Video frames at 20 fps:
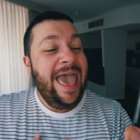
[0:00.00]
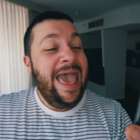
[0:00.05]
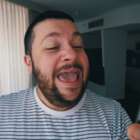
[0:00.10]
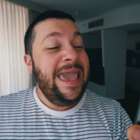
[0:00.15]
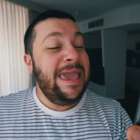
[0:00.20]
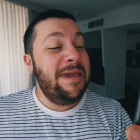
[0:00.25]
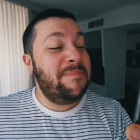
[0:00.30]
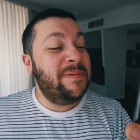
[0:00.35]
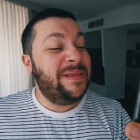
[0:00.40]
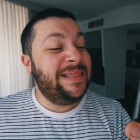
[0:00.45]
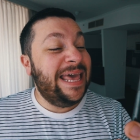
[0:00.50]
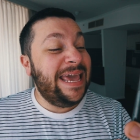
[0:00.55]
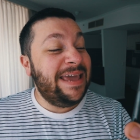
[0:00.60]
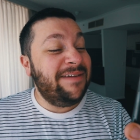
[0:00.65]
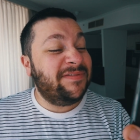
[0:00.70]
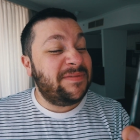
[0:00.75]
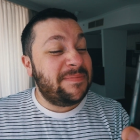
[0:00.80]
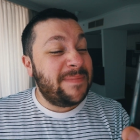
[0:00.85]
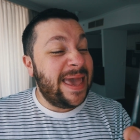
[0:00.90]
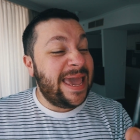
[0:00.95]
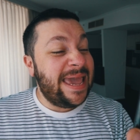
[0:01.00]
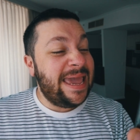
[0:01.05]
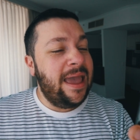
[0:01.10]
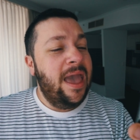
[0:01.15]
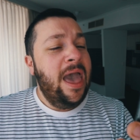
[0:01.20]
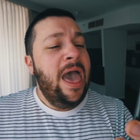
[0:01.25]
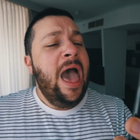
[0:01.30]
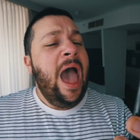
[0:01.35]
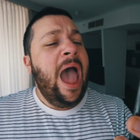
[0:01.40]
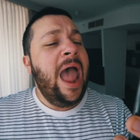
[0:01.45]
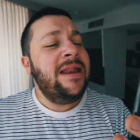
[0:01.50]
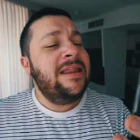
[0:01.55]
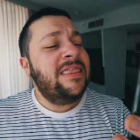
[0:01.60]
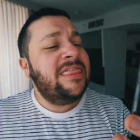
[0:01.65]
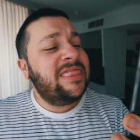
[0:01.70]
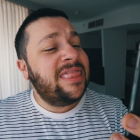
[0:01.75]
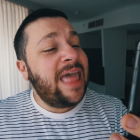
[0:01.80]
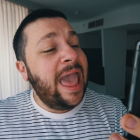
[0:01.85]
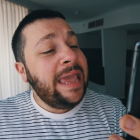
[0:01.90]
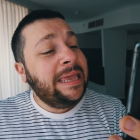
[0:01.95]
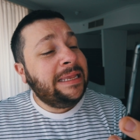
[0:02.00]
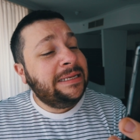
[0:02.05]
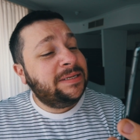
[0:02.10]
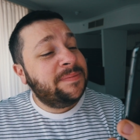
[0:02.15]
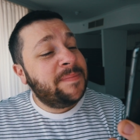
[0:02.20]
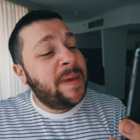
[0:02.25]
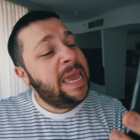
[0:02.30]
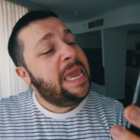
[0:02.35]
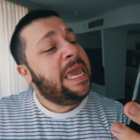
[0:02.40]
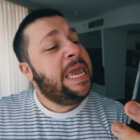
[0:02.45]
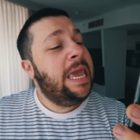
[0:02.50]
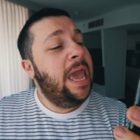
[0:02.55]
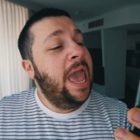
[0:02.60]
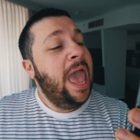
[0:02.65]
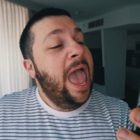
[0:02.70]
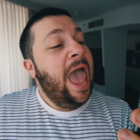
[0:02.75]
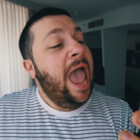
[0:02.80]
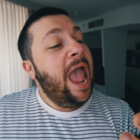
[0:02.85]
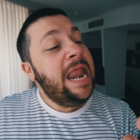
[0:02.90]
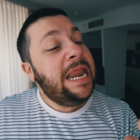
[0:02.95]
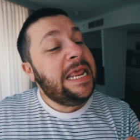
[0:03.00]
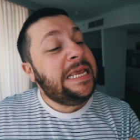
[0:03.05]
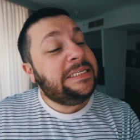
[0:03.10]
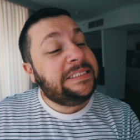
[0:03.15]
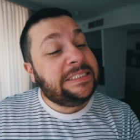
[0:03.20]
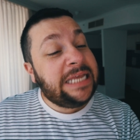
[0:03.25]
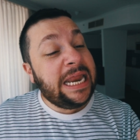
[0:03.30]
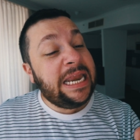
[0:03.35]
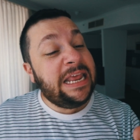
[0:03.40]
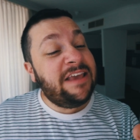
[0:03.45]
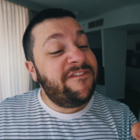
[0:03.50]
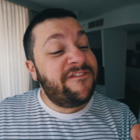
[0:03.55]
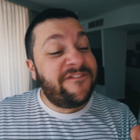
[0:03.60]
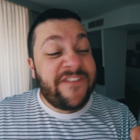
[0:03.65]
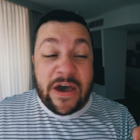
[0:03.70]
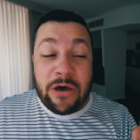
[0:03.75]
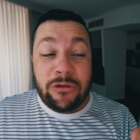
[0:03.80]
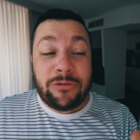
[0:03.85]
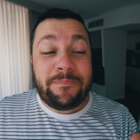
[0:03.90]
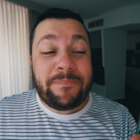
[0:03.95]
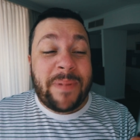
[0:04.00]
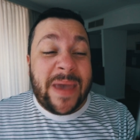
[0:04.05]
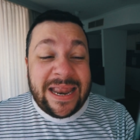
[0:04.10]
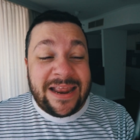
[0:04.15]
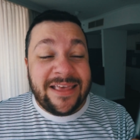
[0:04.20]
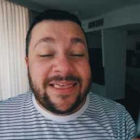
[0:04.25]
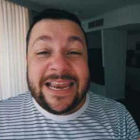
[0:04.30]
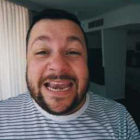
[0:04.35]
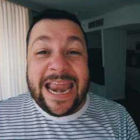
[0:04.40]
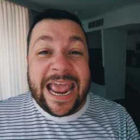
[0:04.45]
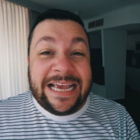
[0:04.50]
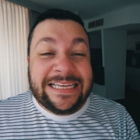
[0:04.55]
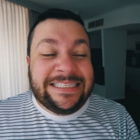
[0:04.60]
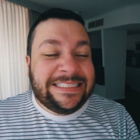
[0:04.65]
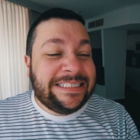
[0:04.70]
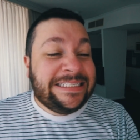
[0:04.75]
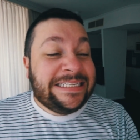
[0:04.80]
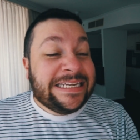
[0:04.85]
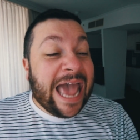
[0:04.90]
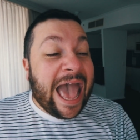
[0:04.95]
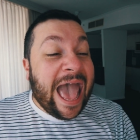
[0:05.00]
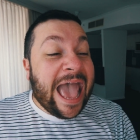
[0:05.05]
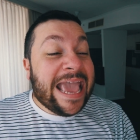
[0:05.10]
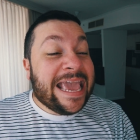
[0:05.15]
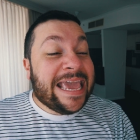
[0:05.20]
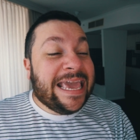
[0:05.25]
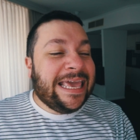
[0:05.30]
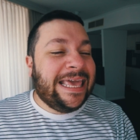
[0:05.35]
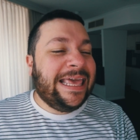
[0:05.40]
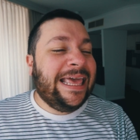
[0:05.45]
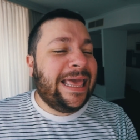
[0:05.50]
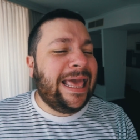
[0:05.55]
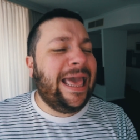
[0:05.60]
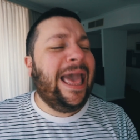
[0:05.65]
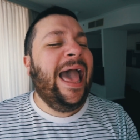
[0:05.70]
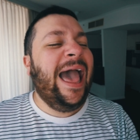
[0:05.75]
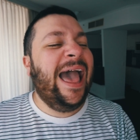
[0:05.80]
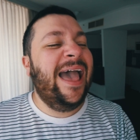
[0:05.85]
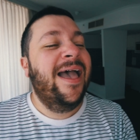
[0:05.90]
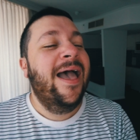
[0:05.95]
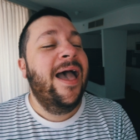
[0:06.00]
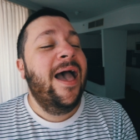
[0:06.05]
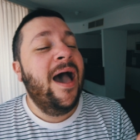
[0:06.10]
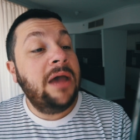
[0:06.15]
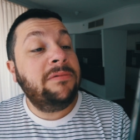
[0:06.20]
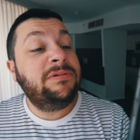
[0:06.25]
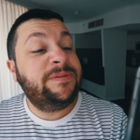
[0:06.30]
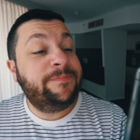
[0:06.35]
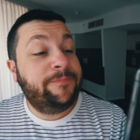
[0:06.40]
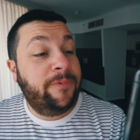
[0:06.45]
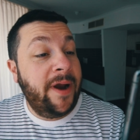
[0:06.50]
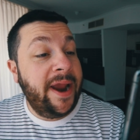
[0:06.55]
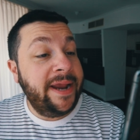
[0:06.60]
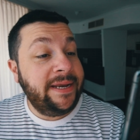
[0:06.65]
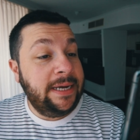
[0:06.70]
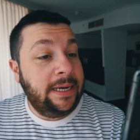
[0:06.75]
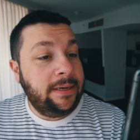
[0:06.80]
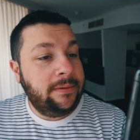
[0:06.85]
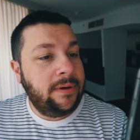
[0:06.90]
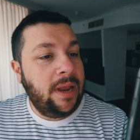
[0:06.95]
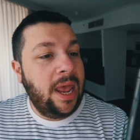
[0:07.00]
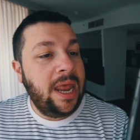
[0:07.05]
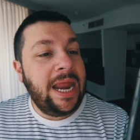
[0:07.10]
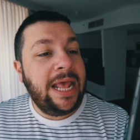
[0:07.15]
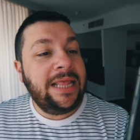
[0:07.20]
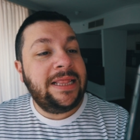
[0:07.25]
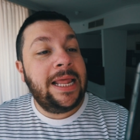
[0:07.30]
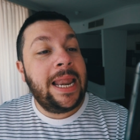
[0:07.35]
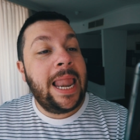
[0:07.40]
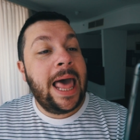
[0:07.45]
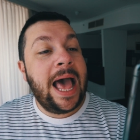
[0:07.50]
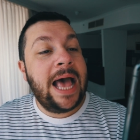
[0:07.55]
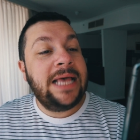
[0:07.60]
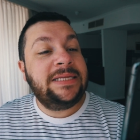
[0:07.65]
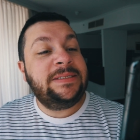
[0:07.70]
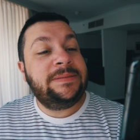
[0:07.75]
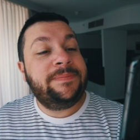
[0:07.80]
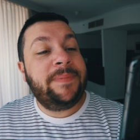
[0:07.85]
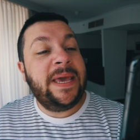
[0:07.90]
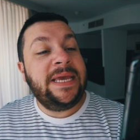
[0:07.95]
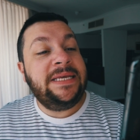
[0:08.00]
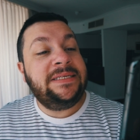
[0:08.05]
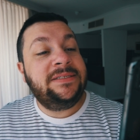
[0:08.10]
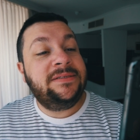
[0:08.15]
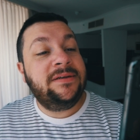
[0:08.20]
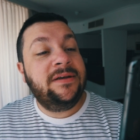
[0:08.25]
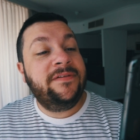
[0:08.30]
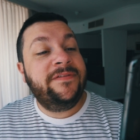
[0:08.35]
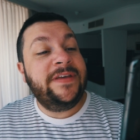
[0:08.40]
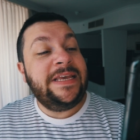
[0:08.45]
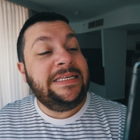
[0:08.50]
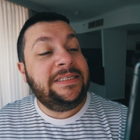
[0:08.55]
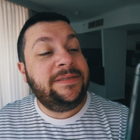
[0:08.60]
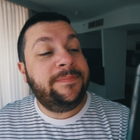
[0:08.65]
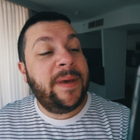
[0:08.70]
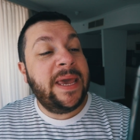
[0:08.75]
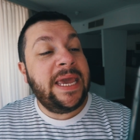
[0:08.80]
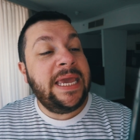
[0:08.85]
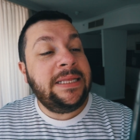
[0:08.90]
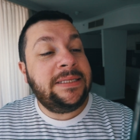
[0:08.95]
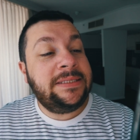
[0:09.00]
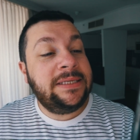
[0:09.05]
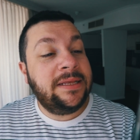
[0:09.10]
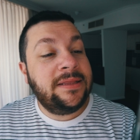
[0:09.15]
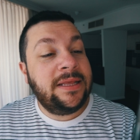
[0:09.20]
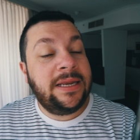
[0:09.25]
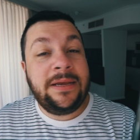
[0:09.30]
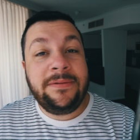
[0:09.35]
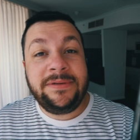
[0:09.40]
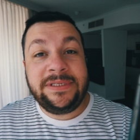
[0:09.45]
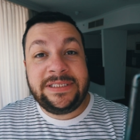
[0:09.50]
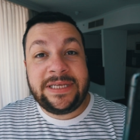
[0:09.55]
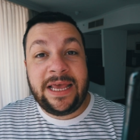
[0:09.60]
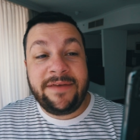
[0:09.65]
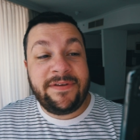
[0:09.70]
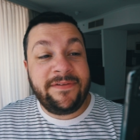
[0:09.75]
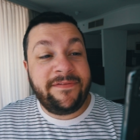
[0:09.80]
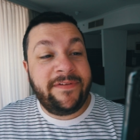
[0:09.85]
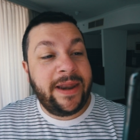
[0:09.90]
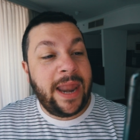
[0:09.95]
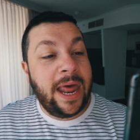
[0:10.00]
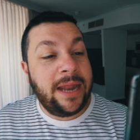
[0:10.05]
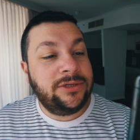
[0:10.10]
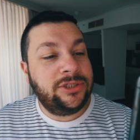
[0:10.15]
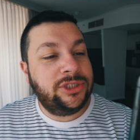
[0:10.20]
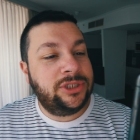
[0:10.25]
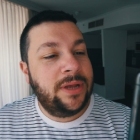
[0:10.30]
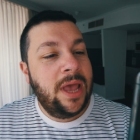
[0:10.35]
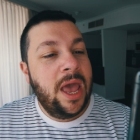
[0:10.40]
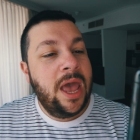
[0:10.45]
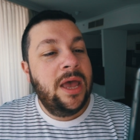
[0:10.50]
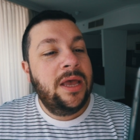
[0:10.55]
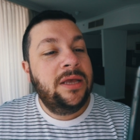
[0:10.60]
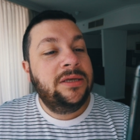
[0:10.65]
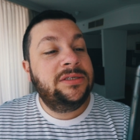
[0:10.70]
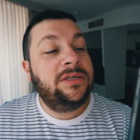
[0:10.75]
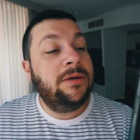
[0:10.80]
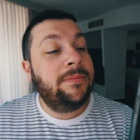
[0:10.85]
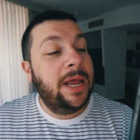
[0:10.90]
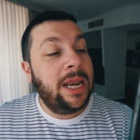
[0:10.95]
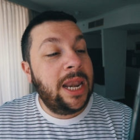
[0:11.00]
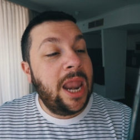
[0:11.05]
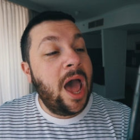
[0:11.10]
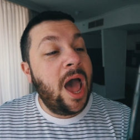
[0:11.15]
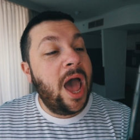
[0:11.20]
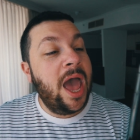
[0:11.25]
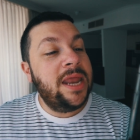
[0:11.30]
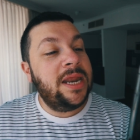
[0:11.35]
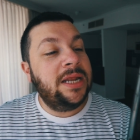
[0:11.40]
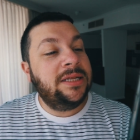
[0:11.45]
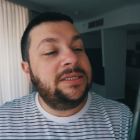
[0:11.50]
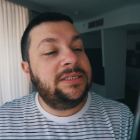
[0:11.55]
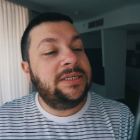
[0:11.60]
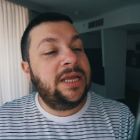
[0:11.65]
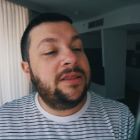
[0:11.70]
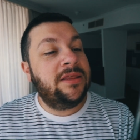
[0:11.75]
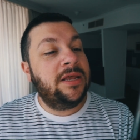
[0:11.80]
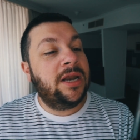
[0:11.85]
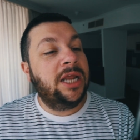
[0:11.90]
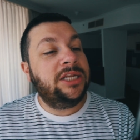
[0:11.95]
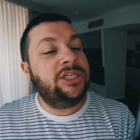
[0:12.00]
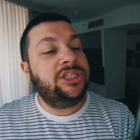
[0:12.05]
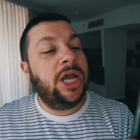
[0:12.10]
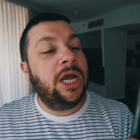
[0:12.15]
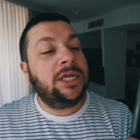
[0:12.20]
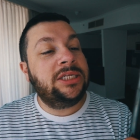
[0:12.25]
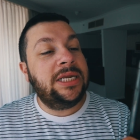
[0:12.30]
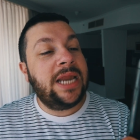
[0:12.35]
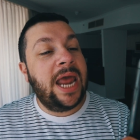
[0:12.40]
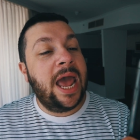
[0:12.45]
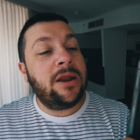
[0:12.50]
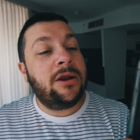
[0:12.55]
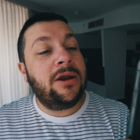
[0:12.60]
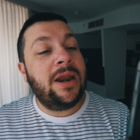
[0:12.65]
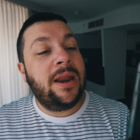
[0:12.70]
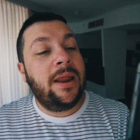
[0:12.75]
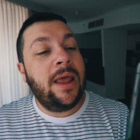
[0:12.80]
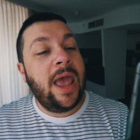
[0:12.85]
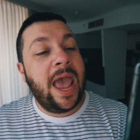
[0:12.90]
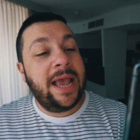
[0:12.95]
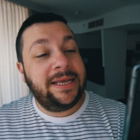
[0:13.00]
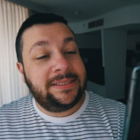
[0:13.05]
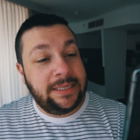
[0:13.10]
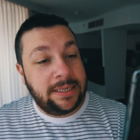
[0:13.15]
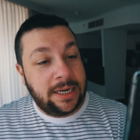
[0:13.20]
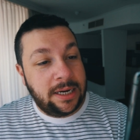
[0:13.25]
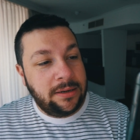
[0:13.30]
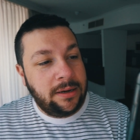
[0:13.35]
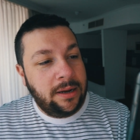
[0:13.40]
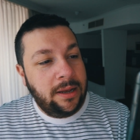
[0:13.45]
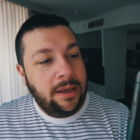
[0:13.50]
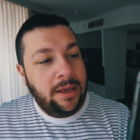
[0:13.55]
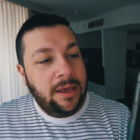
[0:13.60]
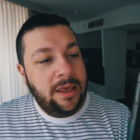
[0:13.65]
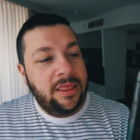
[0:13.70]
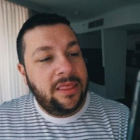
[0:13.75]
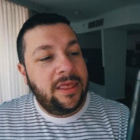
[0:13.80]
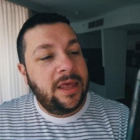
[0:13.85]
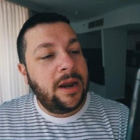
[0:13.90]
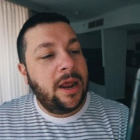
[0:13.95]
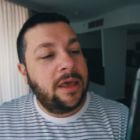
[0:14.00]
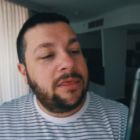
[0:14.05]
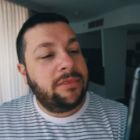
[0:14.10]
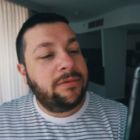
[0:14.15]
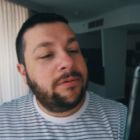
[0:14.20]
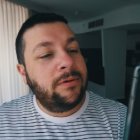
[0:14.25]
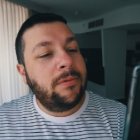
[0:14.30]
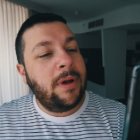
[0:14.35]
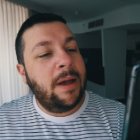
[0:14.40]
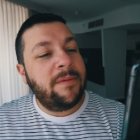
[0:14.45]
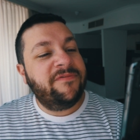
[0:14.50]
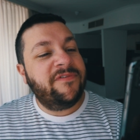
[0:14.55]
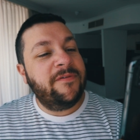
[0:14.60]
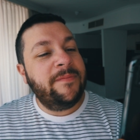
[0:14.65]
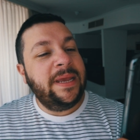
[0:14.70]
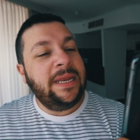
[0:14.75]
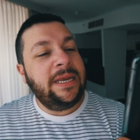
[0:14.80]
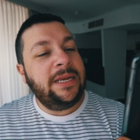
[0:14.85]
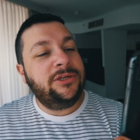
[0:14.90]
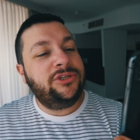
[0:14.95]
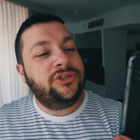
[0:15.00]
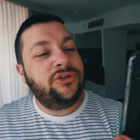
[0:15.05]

He believed me and thanked me, and he said he felt better the next day. I was pregnant and ate the last piece of his pizza that he was saving for lunch. So I lied and said that I chucked it out on accident. Then I threw up from eating